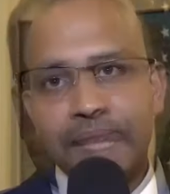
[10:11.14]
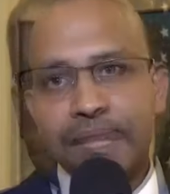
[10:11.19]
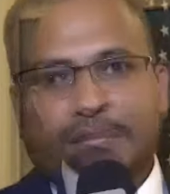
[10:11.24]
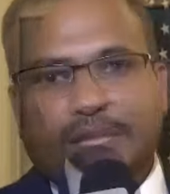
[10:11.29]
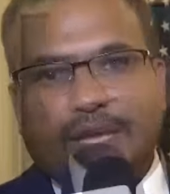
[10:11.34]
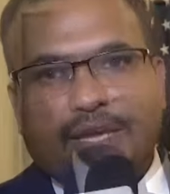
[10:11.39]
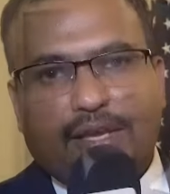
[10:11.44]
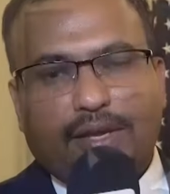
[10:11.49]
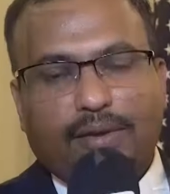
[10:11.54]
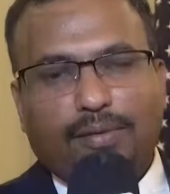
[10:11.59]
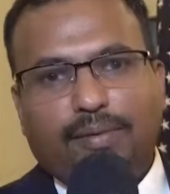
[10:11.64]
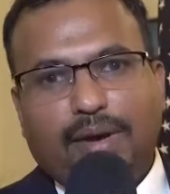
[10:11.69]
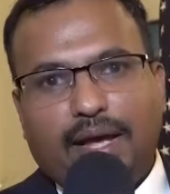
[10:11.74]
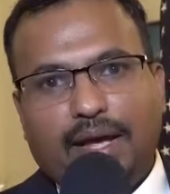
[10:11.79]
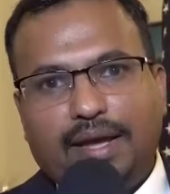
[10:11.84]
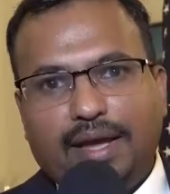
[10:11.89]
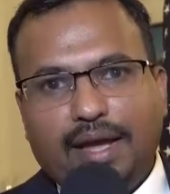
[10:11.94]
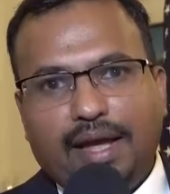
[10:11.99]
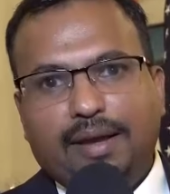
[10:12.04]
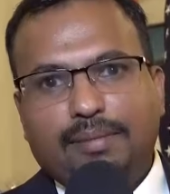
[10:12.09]
Thank you.
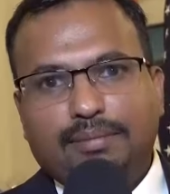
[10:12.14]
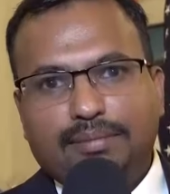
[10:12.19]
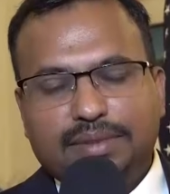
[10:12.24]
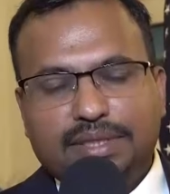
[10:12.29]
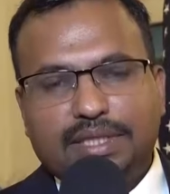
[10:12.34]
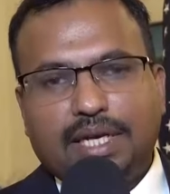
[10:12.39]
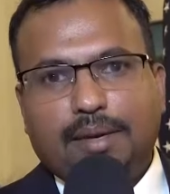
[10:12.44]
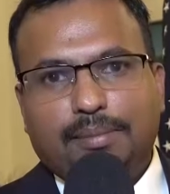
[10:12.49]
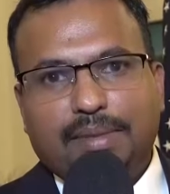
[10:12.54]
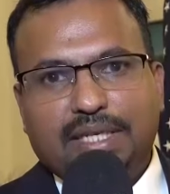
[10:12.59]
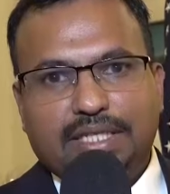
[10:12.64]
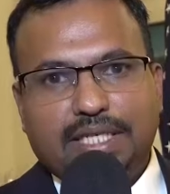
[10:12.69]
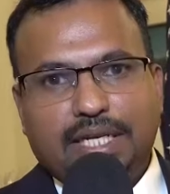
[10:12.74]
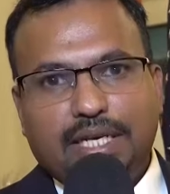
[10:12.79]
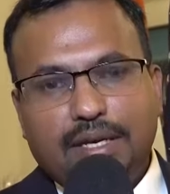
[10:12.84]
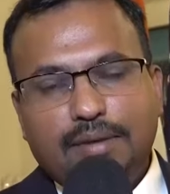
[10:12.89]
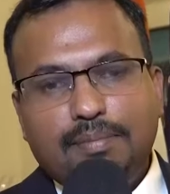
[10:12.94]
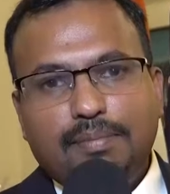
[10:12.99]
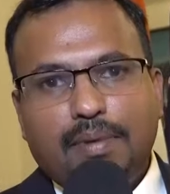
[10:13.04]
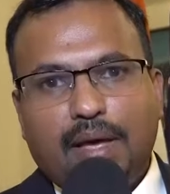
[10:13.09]
I am Shaimi
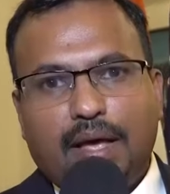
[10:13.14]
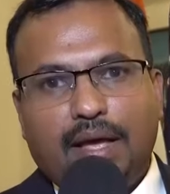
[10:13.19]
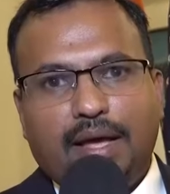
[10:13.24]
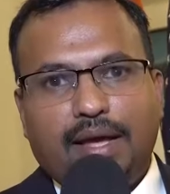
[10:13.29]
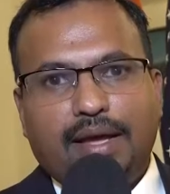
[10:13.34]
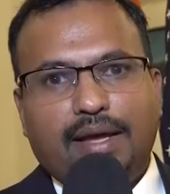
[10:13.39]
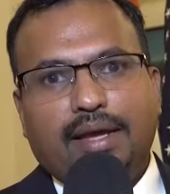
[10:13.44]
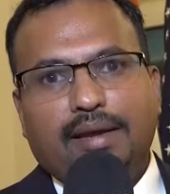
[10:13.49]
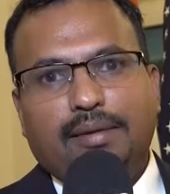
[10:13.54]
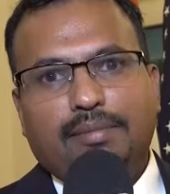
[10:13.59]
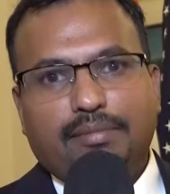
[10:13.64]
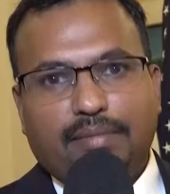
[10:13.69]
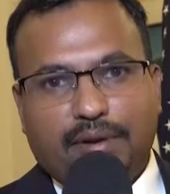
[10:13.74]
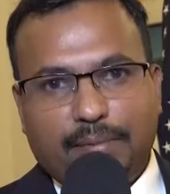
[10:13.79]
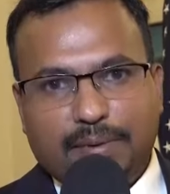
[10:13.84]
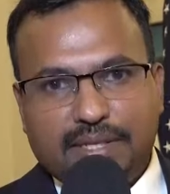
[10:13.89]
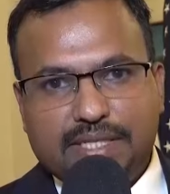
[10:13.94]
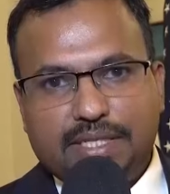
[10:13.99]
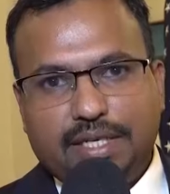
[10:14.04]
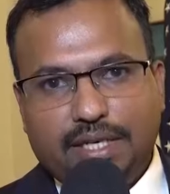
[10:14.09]
Jacob. I am
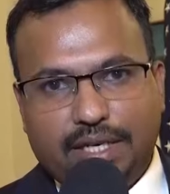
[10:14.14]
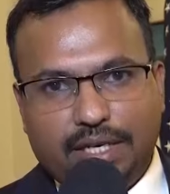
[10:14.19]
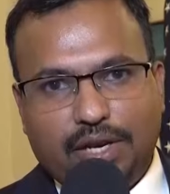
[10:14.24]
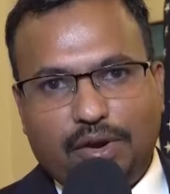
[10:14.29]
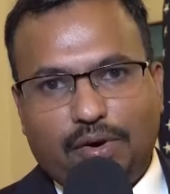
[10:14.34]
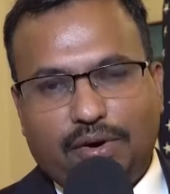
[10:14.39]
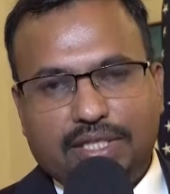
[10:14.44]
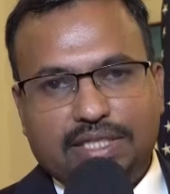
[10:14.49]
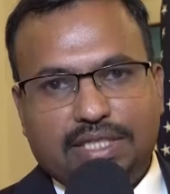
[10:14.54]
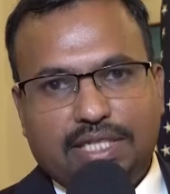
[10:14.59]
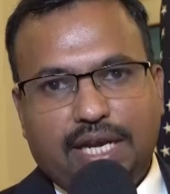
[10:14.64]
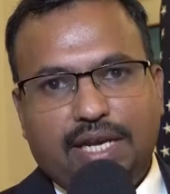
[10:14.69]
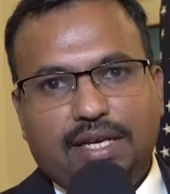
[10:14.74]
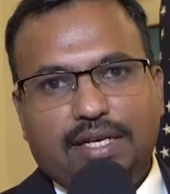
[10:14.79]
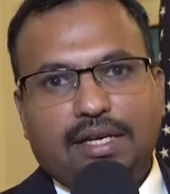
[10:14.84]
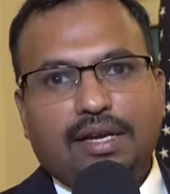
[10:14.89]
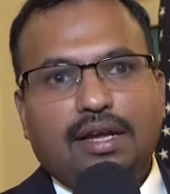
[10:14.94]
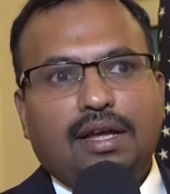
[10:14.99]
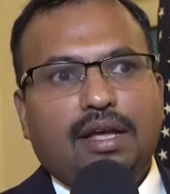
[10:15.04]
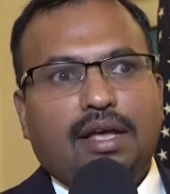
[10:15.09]
representing New York
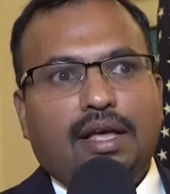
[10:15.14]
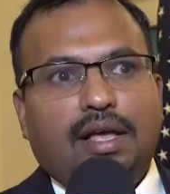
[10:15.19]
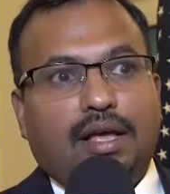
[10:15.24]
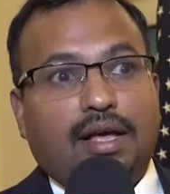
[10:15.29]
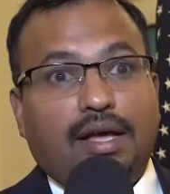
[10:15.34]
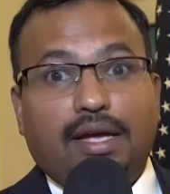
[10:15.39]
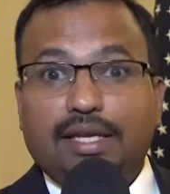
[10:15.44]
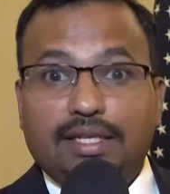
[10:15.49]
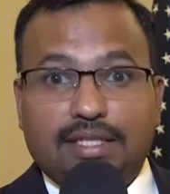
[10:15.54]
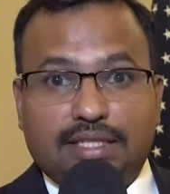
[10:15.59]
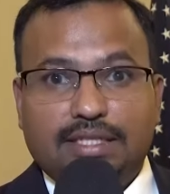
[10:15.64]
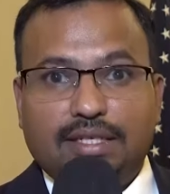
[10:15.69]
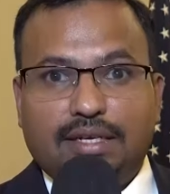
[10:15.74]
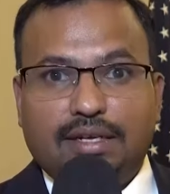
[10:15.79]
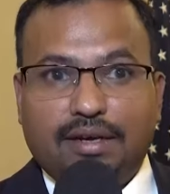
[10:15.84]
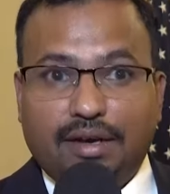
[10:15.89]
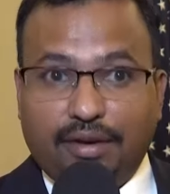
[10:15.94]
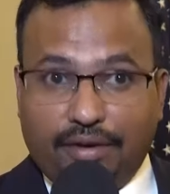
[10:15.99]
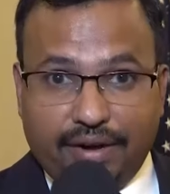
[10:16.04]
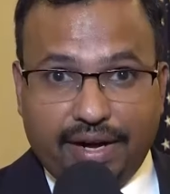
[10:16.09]
State. It's
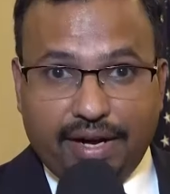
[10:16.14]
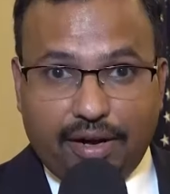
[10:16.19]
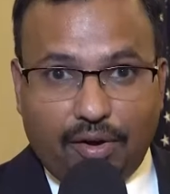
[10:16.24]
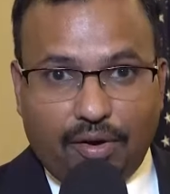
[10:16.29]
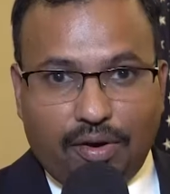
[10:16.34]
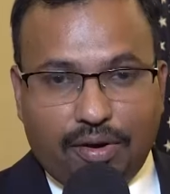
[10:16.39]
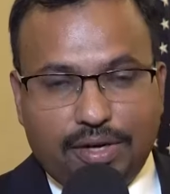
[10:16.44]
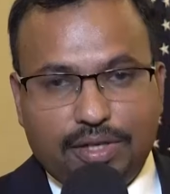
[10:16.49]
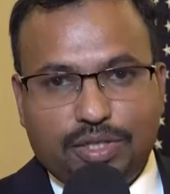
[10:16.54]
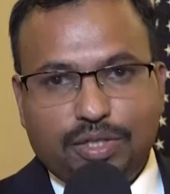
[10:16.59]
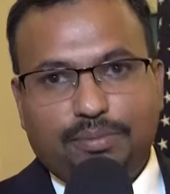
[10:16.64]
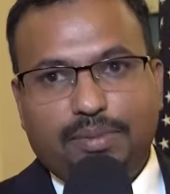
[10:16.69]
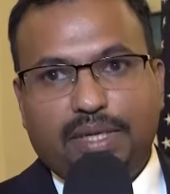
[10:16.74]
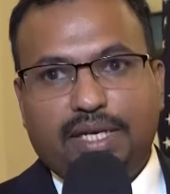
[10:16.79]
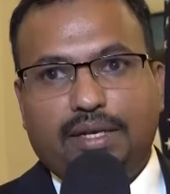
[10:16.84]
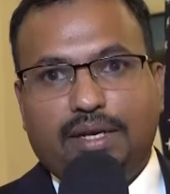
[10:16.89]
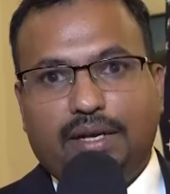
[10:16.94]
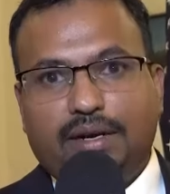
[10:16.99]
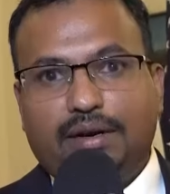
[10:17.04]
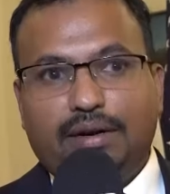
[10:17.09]
a great honor to
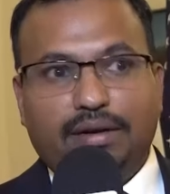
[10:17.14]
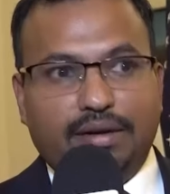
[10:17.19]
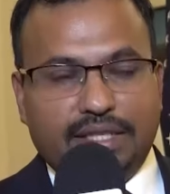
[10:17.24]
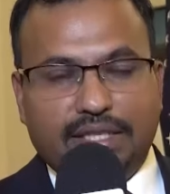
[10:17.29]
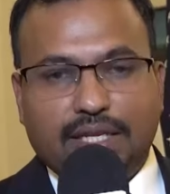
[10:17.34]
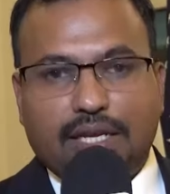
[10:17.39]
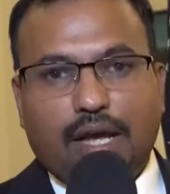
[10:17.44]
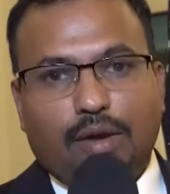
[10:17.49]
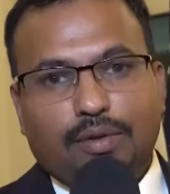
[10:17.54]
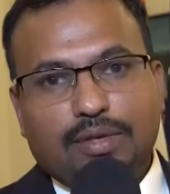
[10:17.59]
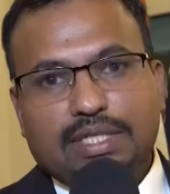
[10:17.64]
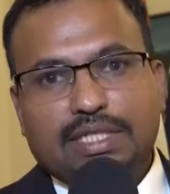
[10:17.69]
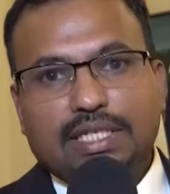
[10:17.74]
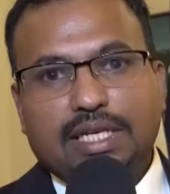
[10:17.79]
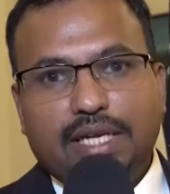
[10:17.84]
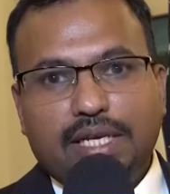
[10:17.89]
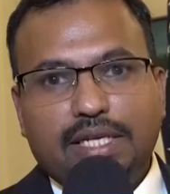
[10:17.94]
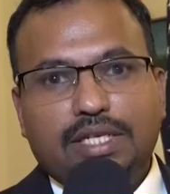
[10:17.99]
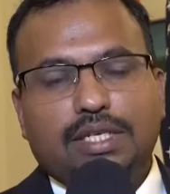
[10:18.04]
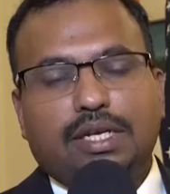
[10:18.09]
be here in the
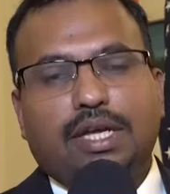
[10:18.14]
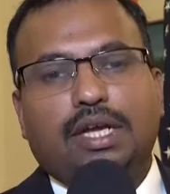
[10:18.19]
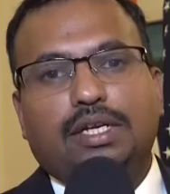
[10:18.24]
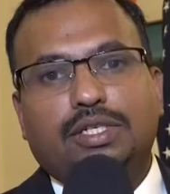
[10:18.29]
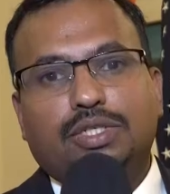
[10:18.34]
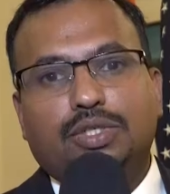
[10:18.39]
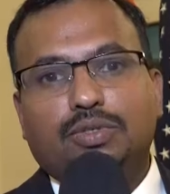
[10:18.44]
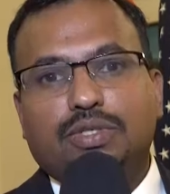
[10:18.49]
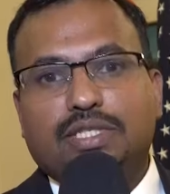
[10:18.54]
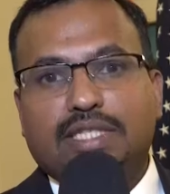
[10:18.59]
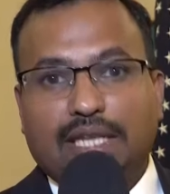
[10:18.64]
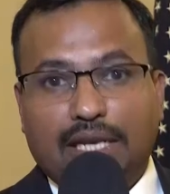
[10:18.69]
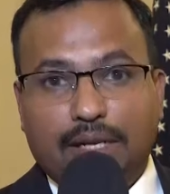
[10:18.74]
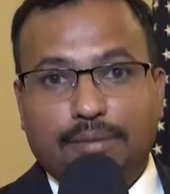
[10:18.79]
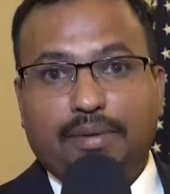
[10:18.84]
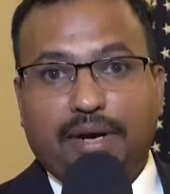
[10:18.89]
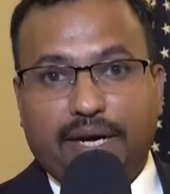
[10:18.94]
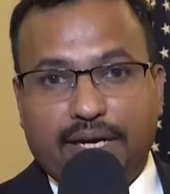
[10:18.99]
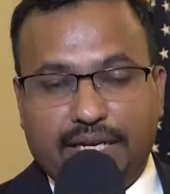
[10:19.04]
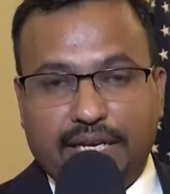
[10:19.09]
Consulate to
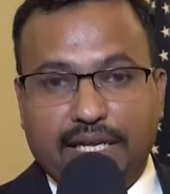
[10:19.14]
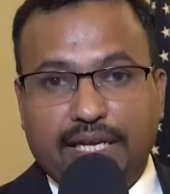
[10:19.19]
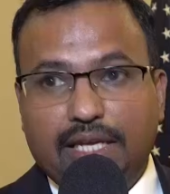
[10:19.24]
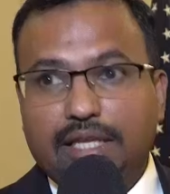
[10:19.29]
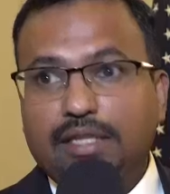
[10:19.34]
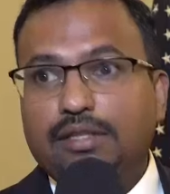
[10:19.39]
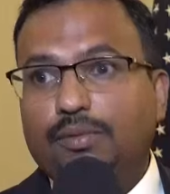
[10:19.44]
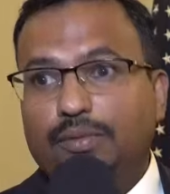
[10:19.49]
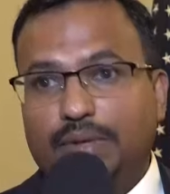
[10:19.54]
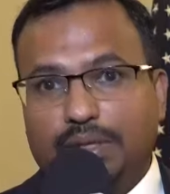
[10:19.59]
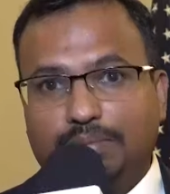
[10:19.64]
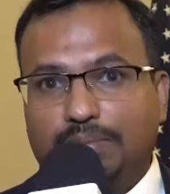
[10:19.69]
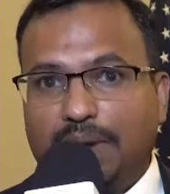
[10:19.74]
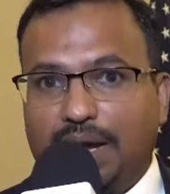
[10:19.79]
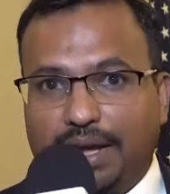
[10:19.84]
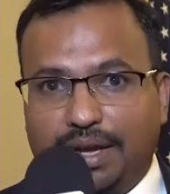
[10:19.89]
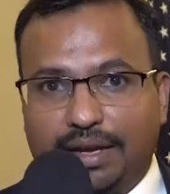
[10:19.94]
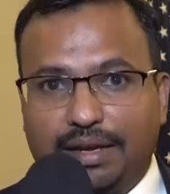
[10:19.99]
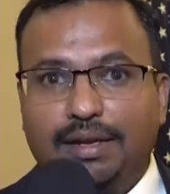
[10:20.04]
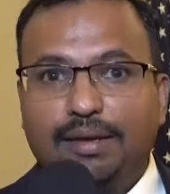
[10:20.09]
celebrate Eid with
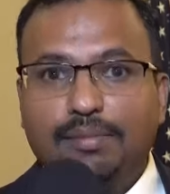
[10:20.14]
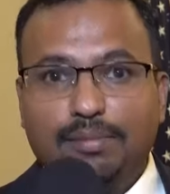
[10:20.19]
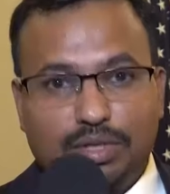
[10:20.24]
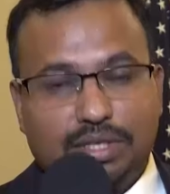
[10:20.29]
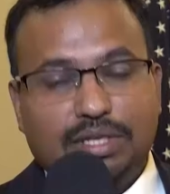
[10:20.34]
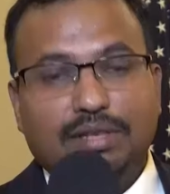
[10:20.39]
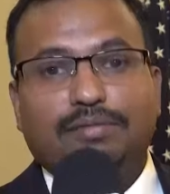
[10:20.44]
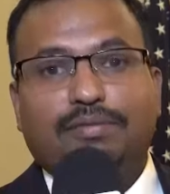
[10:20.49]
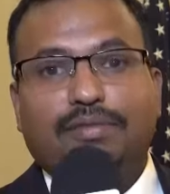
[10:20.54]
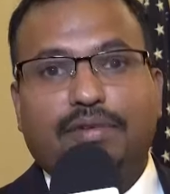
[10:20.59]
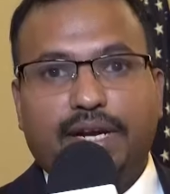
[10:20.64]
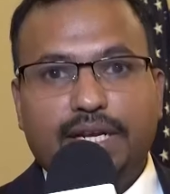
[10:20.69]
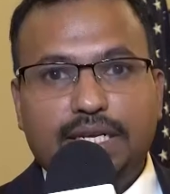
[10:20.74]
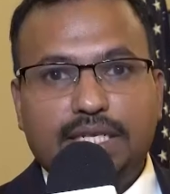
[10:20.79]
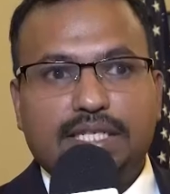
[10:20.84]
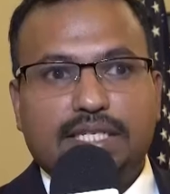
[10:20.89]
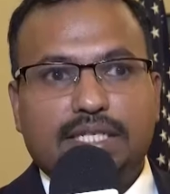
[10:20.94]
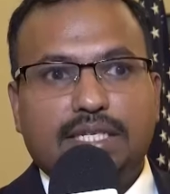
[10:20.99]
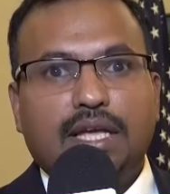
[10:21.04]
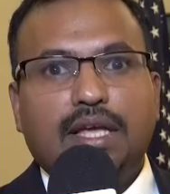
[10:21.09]
my Muslim
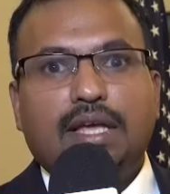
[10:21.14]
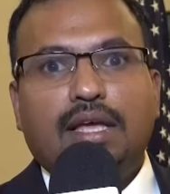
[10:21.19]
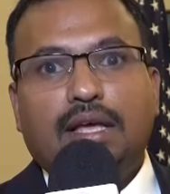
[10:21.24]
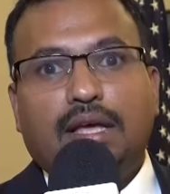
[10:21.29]
friends.